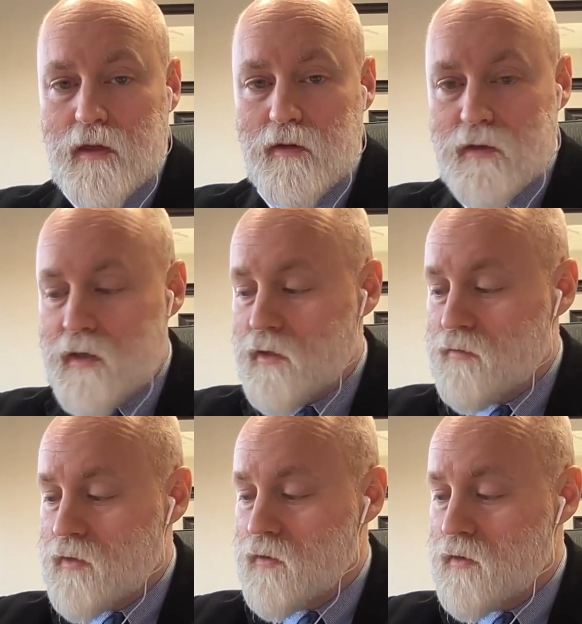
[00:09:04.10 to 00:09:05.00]
is the
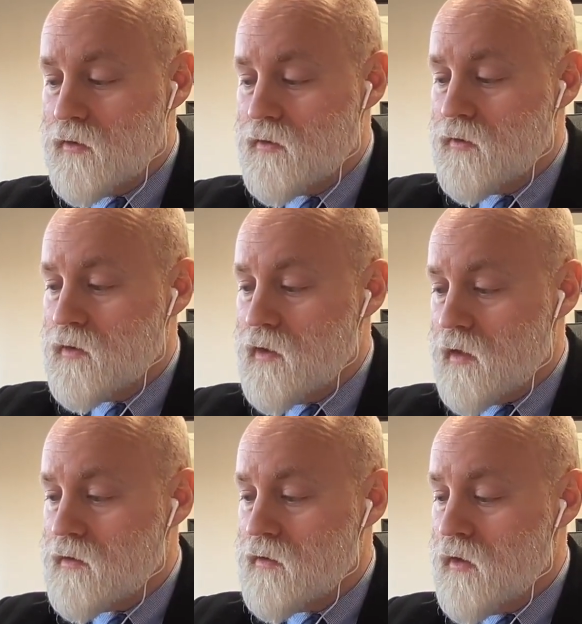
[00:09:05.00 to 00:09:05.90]
intersection between those two
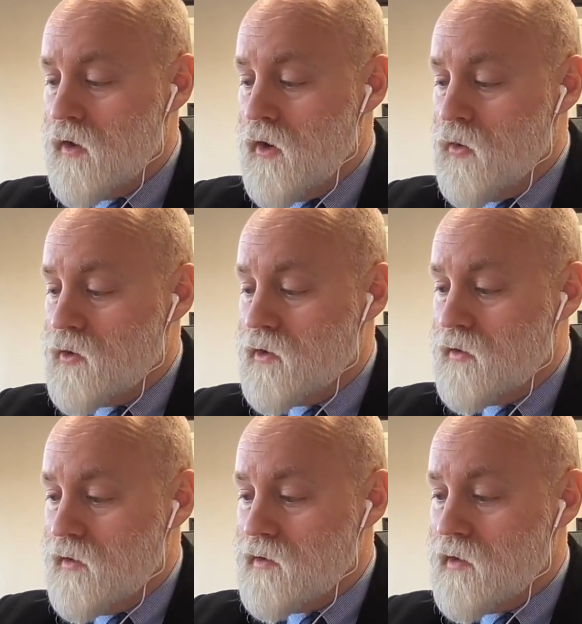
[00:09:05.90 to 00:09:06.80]
sets, which
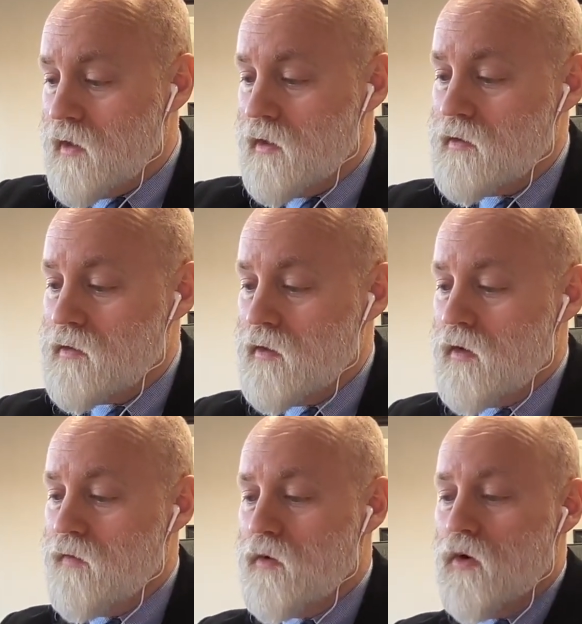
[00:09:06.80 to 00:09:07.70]
in this case,
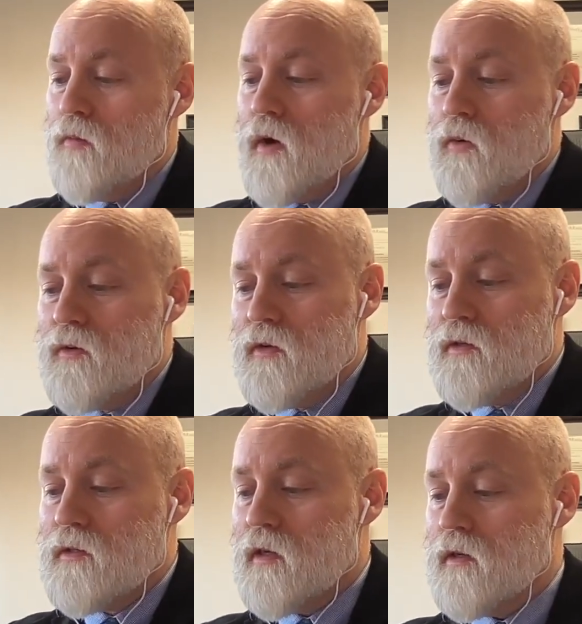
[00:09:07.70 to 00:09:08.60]
if you go by what
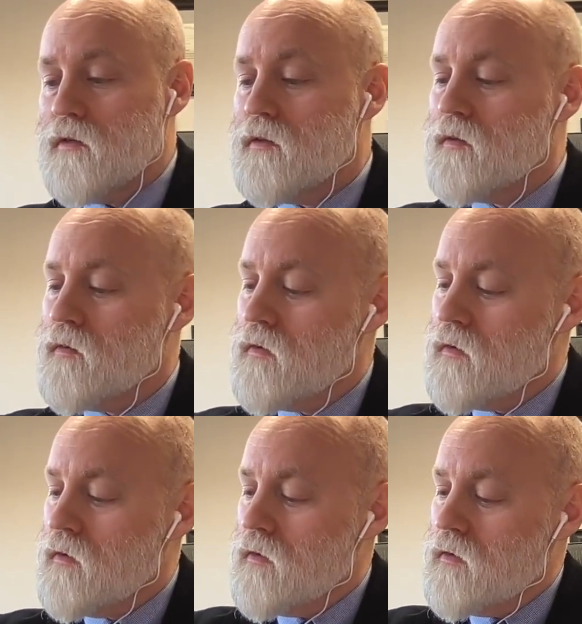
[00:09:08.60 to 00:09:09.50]
this says,
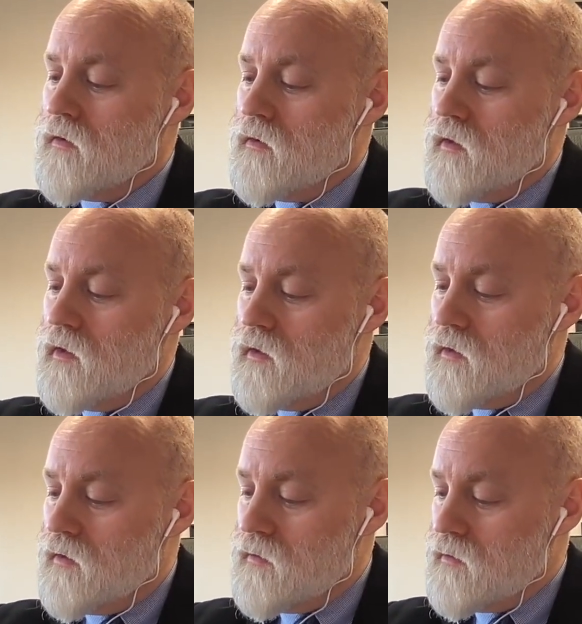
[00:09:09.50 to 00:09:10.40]
it
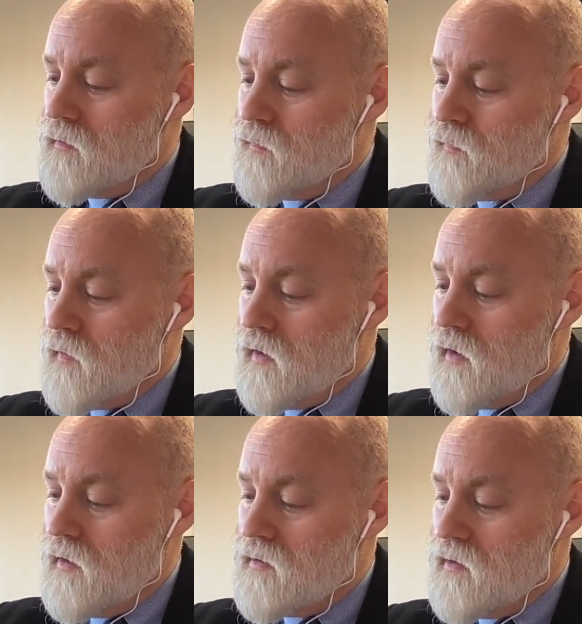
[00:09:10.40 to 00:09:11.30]
is
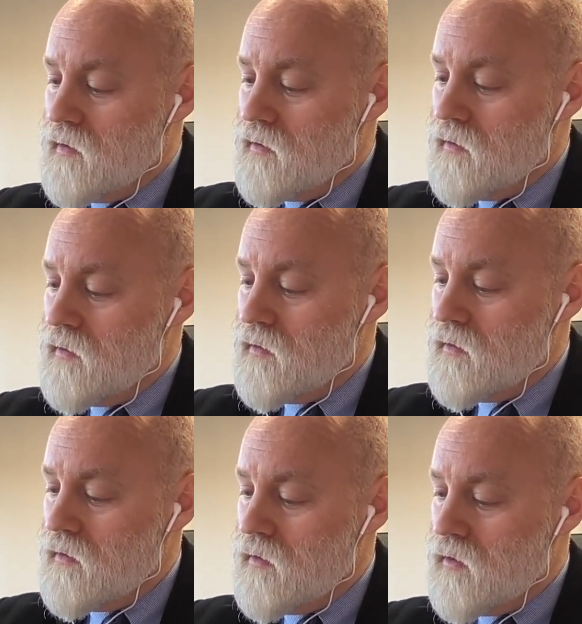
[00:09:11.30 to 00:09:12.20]
18
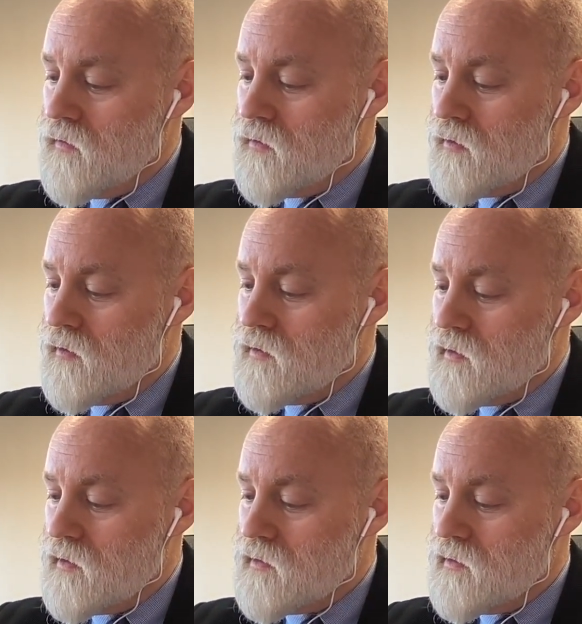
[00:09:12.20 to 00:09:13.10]
over
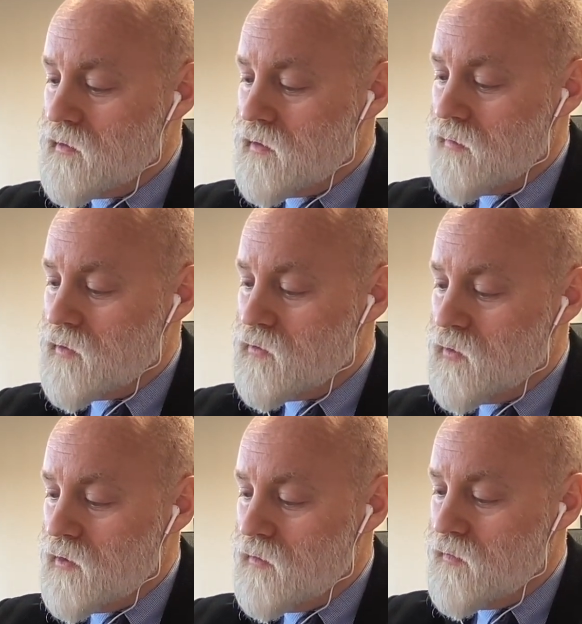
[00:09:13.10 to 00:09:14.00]
36 times
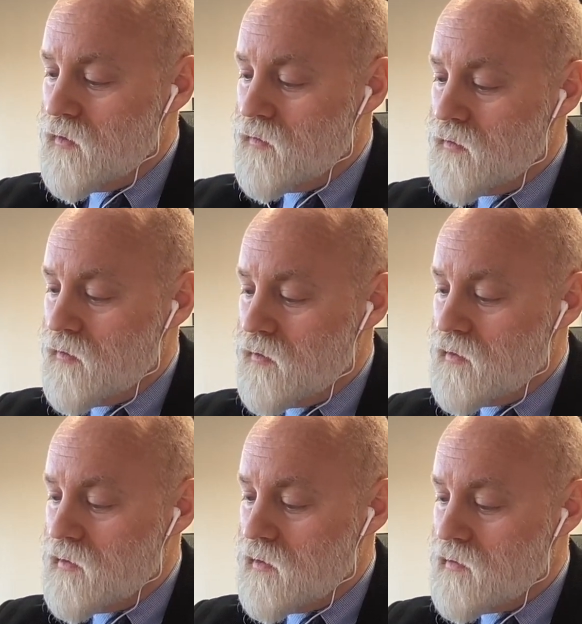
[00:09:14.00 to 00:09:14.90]
12 over
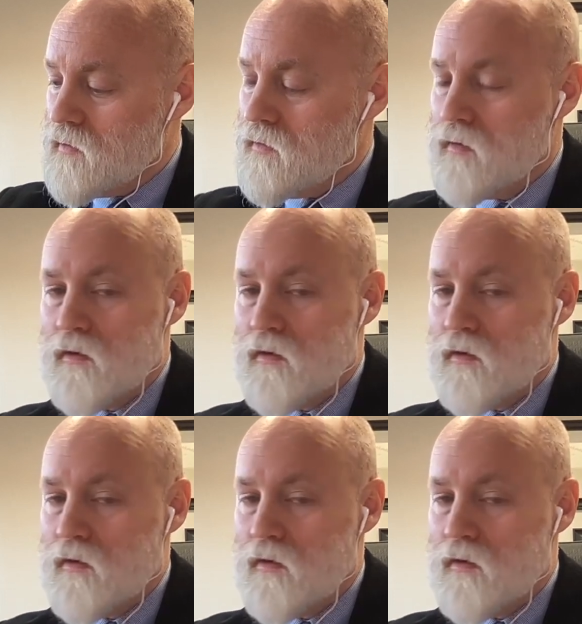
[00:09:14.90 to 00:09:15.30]
36.